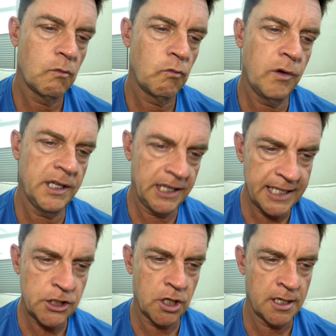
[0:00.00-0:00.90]

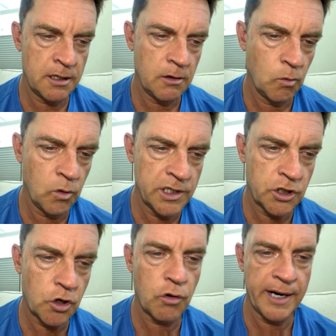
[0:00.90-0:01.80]
religion was
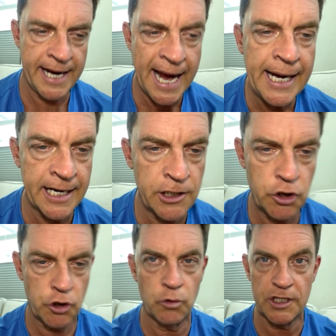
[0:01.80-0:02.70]
created
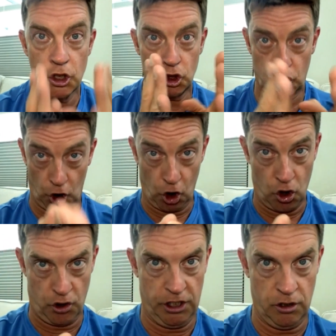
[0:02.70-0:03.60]
to
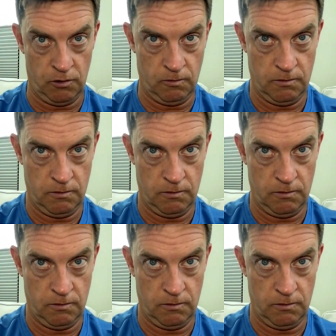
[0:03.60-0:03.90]
deter you